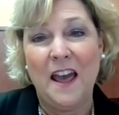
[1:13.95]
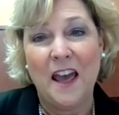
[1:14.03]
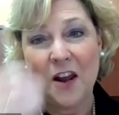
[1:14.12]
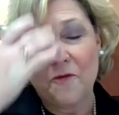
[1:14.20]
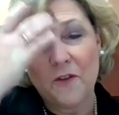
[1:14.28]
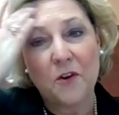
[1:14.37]

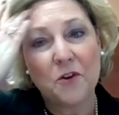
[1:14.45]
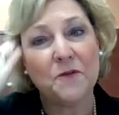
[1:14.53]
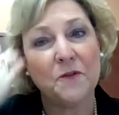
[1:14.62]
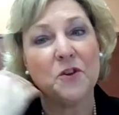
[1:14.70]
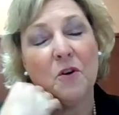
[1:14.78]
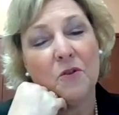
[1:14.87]
And for those
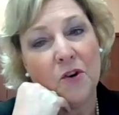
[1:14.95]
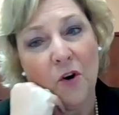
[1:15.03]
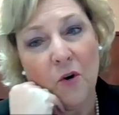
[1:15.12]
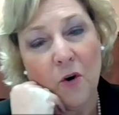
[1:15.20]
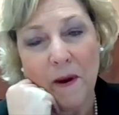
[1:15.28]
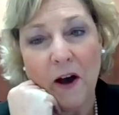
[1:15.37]
of you who don't
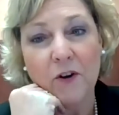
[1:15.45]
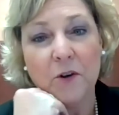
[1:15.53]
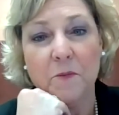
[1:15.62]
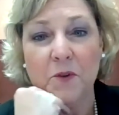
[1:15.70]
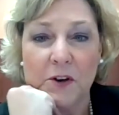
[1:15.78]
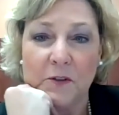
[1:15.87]
know about
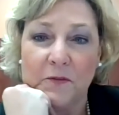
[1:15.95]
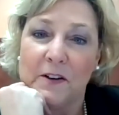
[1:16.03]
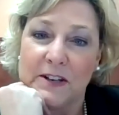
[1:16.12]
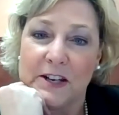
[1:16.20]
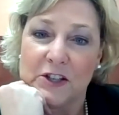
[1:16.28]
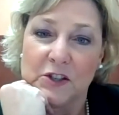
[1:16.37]
community
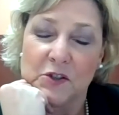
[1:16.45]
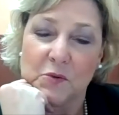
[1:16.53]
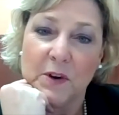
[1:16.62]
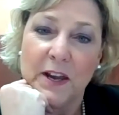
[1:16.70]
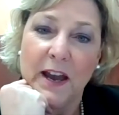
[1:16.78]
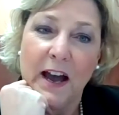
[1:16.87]
foundations,
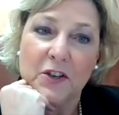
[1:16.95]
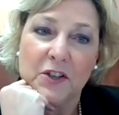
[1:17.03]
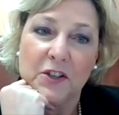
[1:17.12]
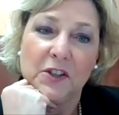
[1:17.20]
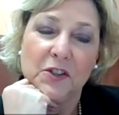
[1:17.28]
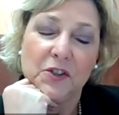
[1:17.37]
we
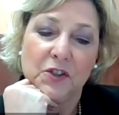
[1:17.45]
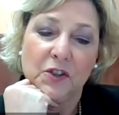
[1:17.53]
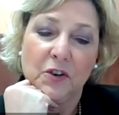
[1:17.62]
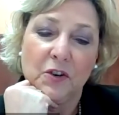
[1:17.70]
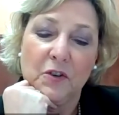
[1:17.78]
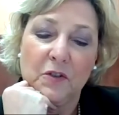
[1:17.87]
actually
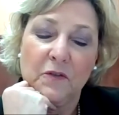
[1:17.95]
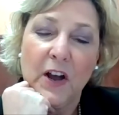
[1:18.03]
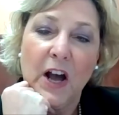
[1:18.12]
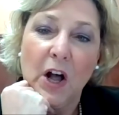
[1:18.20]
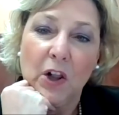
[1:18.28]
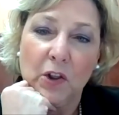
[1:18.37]
serve
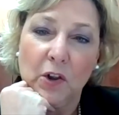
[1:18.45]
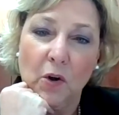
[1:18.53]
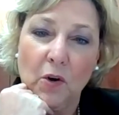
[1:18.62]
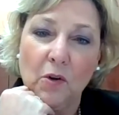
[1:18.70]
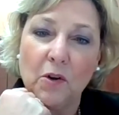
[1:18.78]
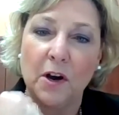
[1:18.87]

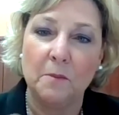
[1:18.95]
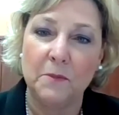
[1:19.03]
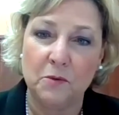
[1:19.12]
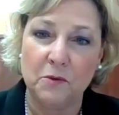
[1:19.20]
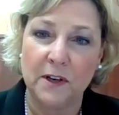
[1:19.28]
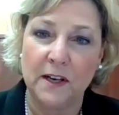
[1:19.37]
local
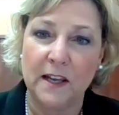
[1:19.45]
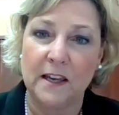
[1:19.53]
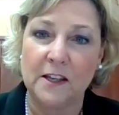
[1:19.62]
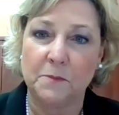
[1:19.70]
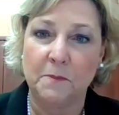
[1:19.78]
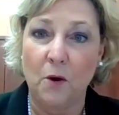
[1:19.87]

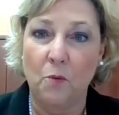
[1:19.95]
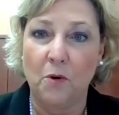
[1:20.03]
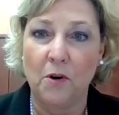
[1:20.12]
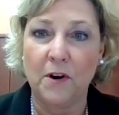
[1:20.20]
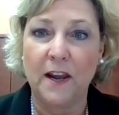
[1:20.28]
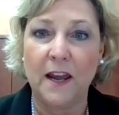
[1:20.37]
communities by
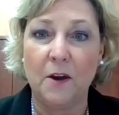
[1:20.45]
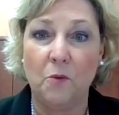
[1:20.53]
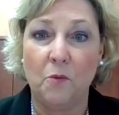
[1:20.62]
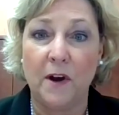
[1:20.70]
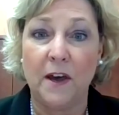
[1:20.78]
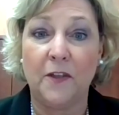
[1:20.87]

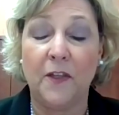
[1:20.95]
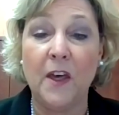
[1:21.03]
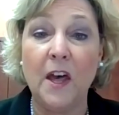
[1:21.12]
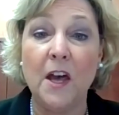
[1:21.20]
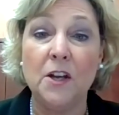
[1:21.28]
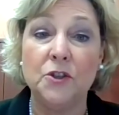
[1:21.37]
working with
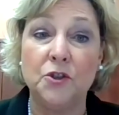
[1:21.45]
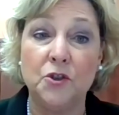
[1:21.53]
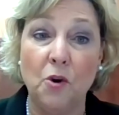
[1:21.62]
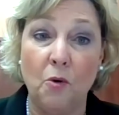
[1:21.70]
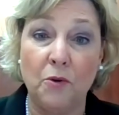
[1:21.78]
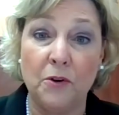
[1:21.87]

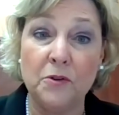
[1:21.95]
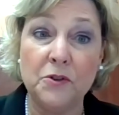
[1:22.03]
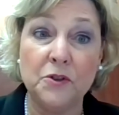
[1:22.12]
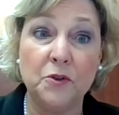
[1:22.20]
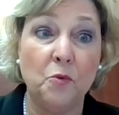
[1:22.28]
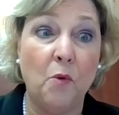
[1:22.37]

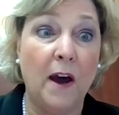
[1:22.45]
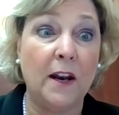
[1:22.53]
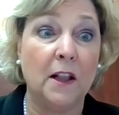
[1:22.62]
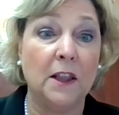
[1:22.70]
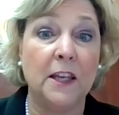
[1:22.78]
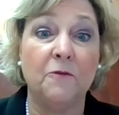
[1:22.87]
donors who want
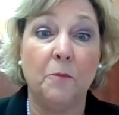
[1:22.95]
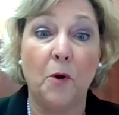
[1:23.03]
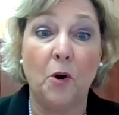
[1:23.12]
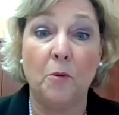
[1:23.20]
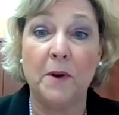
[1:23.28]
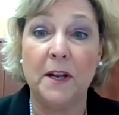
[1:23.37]
to leave
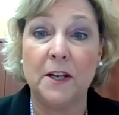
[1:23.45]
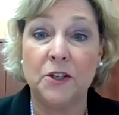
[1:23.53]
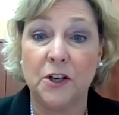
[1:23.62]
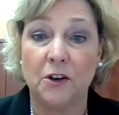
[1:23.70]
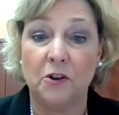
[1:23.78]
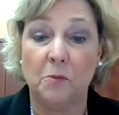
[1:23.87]
permanent
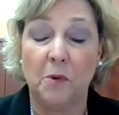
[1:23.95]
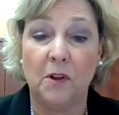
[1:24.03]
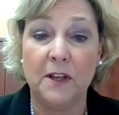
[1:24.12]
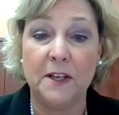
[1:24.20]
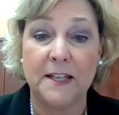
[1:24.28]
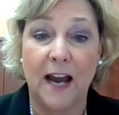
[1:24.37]

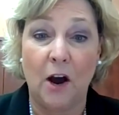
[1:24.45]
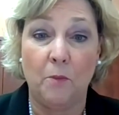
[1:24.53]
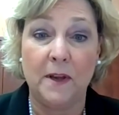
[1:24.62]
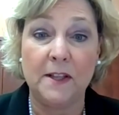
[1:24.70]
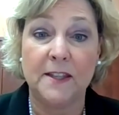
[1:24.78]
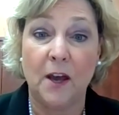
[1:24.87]
charitable
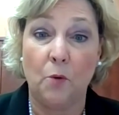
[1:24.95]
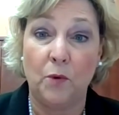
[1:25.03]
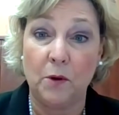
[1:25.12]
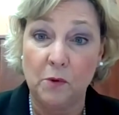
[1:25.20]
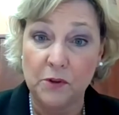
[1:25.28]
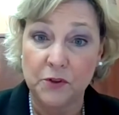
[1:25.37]
endowments that
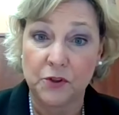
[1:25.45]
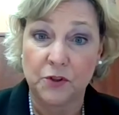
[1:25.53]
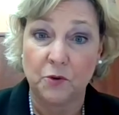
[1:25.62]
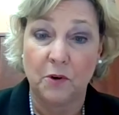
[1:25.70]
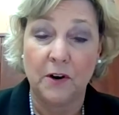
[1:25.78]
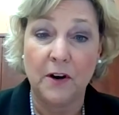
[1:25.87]
we will
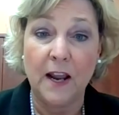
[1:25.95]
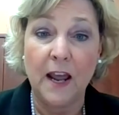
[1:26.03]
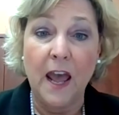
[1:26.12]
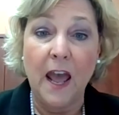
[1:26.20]
steward,